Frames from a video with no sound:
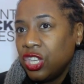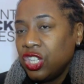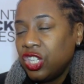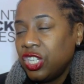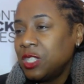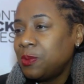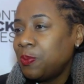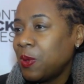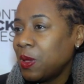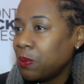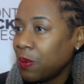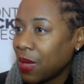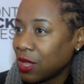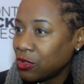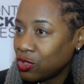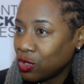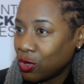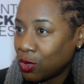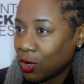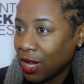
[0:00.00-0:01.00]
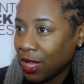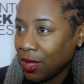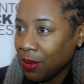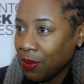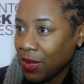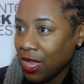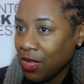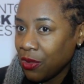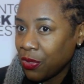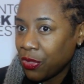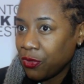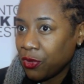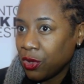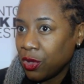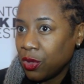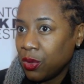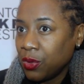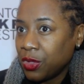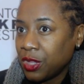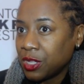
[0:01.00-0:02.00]
She's been mentoring me
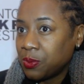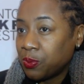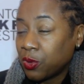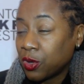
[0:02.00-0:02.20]
through this